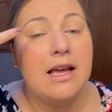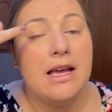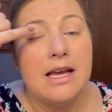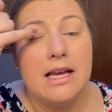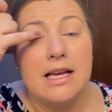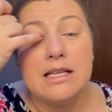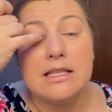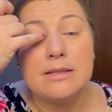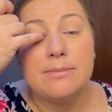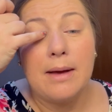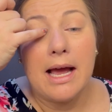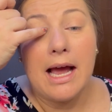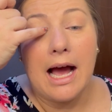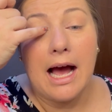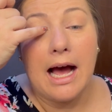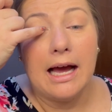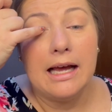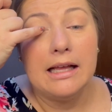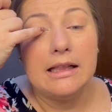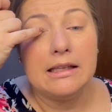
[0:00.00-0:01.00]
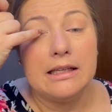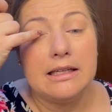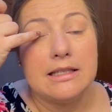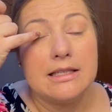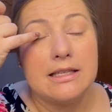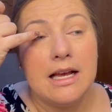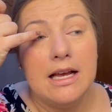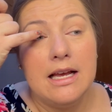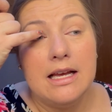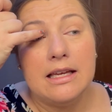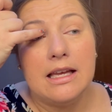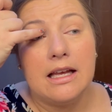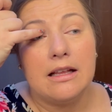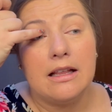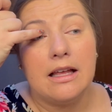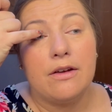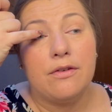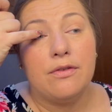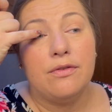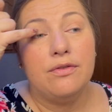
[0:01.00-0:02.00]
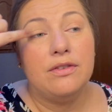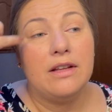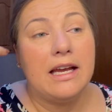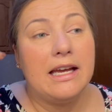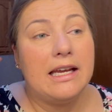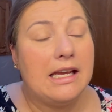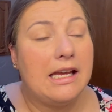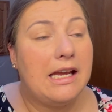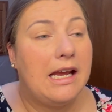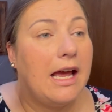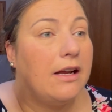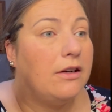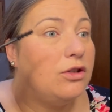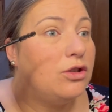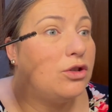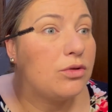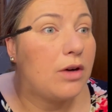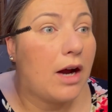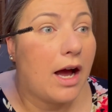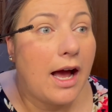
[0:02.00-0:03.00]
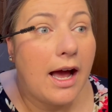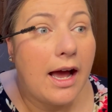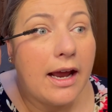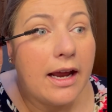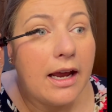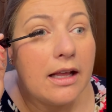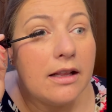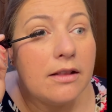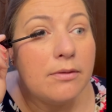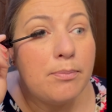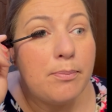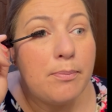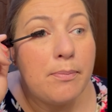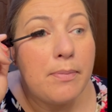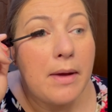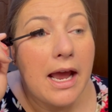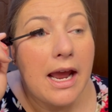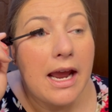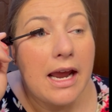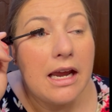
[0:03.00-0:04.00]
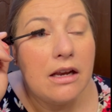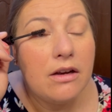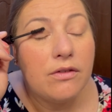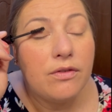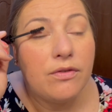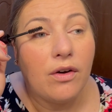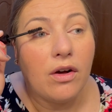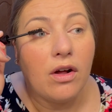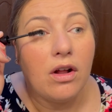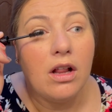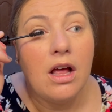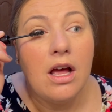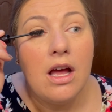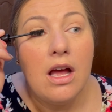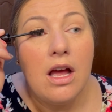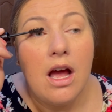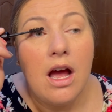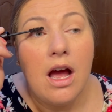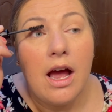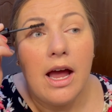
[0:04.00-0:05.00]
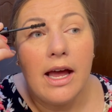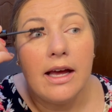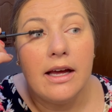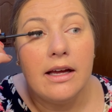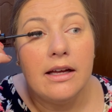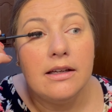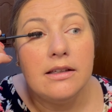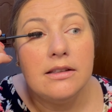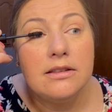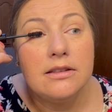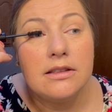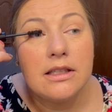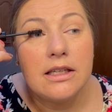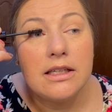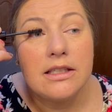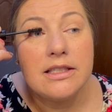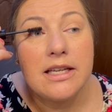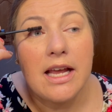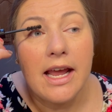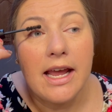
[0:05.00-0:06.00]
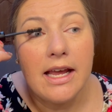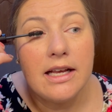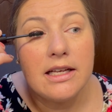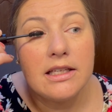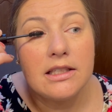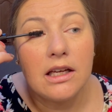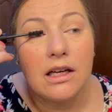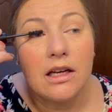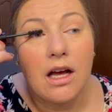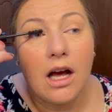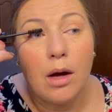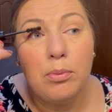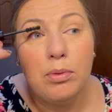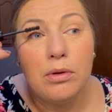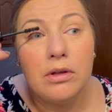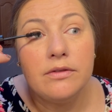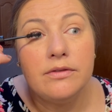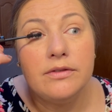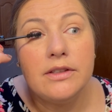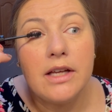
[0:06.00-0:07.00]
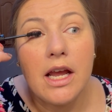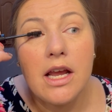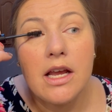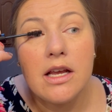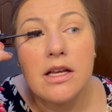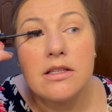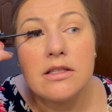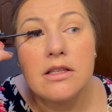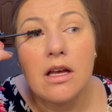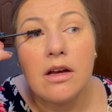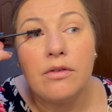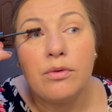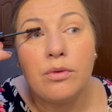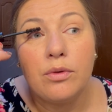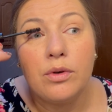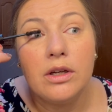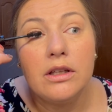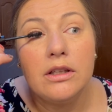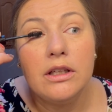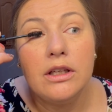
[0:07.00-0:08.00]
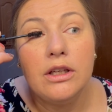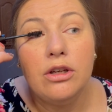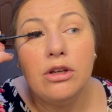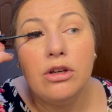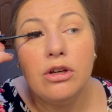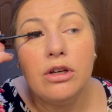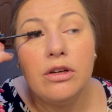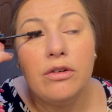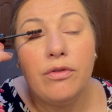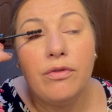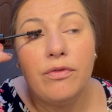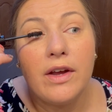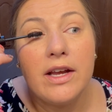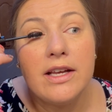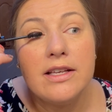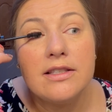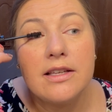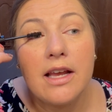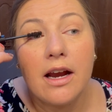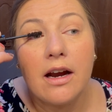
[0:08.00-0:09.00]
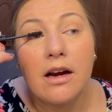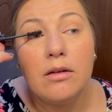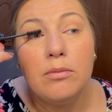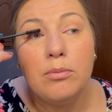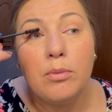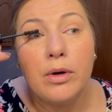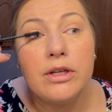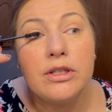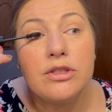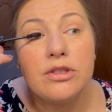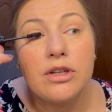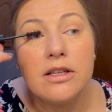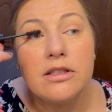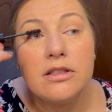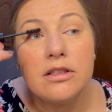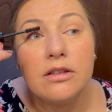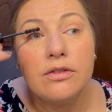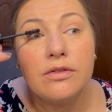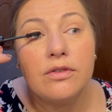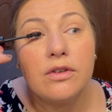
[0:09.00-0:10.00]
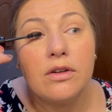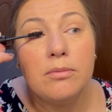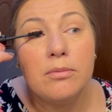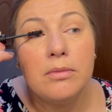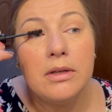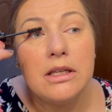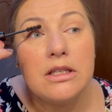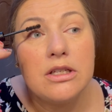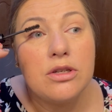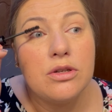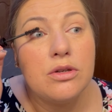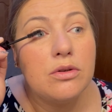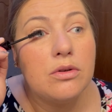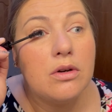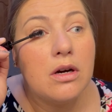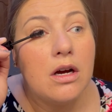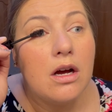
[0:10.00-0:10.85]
is my eyelids get like flaky and dry and painful. And it takes a couple of days of really good face care and moisturizer for me to,